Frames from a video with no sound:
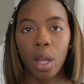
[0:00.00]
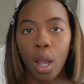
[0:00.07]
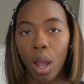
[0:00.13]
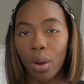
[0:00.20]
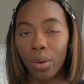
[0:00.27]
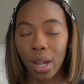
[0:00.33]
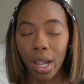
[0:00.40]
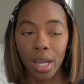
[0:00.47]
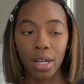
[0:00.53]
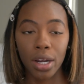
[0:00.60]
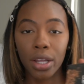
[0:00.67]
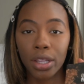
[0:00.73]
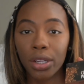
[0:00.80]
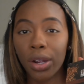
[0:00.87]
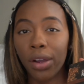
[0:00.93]
Alright,
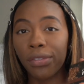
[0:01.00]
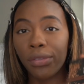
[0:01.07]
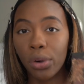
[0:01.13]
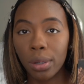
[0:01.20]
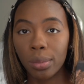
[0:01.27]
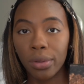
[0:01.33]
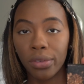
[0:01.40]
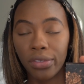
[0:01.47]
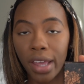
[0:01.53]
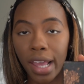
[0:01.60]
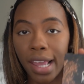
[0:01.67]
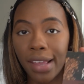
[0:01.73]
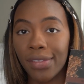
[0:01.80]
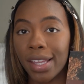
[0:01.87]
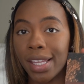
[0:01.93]
another affordable
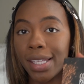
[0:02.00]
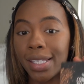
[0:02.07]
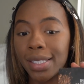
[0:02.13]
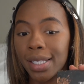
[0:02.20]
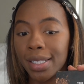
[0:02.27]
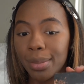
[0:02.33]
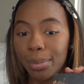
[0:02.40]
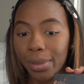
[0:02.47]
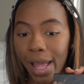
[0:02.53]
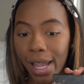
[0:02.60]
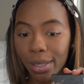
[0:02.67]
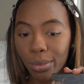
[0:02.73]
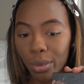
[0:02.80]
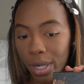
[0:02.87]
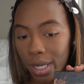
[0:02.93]
fave is this
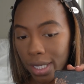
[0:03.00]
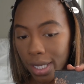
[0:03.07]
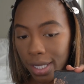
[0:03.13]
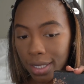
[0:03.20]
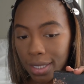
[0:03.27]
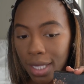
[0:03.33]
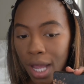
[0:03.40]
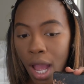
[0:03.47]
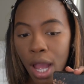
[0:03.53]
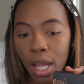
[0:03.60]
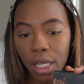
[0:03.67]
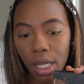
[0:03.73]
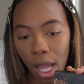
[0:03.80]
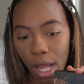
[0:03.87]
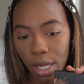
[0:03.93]
Black Radiance
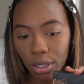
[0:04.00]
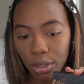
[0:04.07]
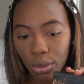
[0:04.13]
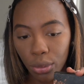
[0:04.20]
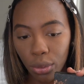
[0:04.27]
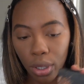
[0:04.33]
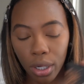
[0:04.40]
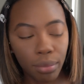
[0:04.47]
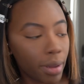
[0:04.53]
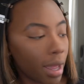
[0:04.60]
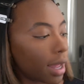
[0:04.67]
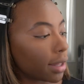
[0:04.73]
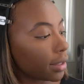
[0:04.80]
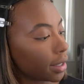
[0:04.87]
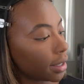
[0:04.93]
contour
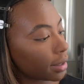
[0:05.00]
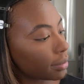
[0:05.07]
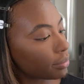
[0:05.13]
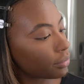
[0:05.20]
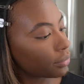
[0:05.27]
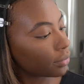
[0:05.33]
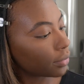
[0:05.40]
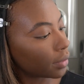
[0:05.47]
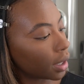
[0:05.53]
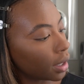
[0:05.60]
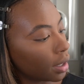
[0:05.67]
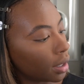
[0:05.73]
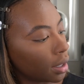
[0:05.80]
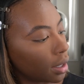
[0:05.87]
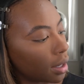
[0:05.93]
palette
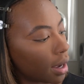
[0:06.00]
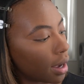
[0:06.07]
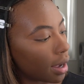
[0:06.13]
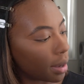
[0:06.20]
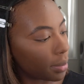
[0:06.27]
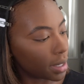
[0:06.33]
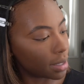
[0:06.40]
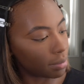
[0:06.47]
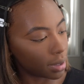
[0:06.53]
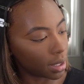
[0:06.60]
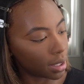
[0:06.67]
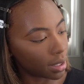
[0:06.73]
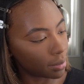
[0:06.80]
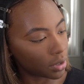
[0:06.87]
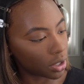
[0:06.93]
in
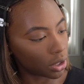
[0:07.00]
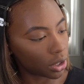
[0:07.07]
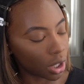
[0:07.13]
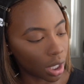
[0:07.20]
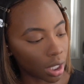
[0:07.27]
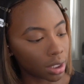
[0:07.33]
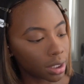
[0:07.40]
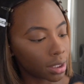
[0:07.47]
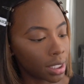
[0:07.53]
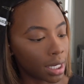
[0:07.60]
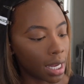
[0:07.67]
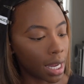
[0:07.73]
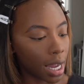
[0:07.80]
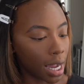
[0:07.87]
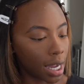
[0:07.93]
medium to dark.
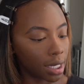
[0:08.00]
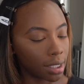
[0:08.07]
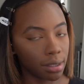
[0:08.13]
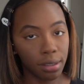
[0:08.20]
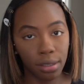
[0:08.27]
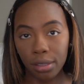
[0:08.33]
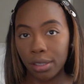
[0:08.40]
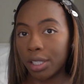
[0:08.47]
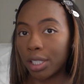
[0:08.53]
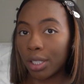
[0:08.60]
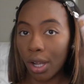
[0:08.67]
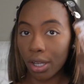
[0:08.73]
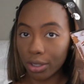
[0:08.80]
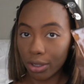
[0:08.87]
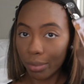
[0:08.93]
She's
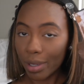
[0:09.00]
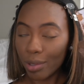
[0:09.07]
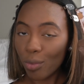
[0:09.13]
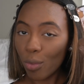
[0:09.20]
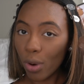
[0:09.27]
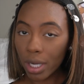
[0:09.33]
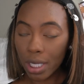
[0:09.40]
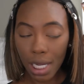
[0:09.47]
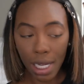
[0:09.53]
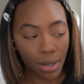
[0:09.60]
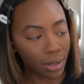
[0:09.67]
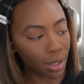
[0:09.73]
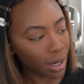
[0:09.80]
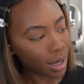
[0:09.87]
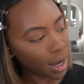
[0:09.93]
also been worn
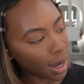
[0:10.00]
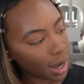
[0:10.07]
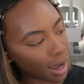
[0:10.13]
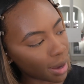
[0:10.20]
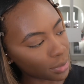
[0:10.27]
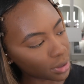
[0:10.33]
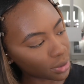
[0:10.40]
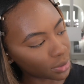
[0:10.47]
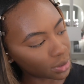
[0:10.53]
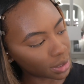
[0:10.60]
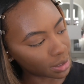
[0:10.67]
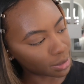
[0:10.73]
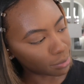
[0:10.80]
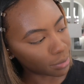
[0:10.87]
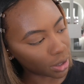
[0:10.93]
out. I'm going to use
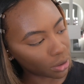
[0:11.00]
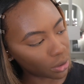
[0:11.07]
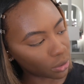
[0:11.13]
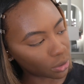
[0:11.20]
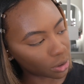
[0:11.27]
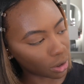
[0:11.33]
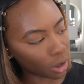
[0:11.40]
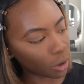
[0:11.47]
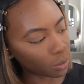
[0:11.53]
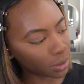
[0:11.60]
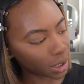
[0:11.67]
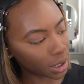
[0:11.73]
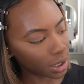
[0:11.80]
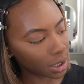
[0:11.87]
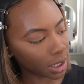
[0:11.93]
this middle
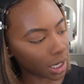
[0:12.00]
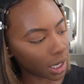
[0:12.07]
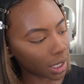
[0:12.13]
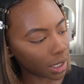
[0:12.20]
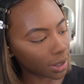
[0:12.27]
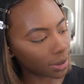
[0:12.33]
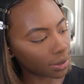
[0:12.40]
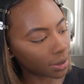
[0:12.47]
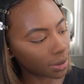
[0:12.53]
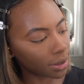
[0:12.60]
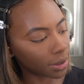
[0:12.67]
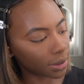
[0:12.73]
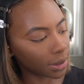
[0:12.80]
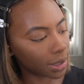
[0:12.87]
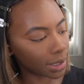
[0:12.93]
sculpting shade
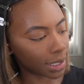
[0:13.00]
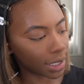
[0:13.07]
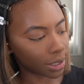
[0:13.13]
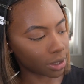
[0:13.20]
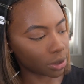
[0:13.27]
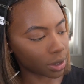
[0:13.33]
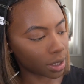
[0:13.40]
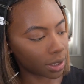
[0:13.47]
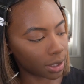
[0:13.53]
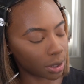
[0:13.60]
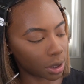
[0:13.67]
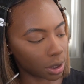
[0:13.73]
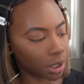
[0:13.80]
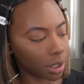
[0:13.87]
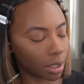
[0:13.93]
as like a
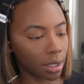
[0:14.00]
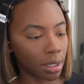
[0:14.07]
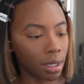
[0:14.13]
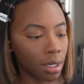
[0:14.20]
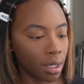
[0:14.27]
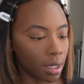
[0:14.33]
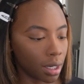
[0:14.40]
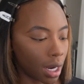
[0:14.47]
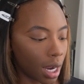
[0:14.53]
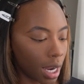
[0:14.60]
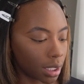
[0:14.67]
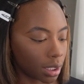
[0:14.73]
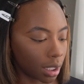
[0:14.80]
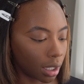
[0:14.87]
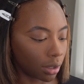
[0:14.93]
transition
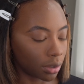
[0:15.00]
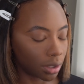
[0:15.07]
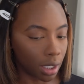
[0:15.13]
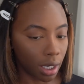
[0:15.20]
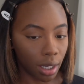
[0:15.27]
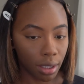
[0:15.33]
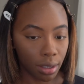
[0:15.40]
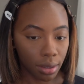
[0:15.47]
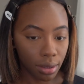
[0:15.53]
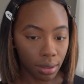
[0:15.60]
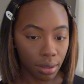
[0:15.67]
eyeshadow shade.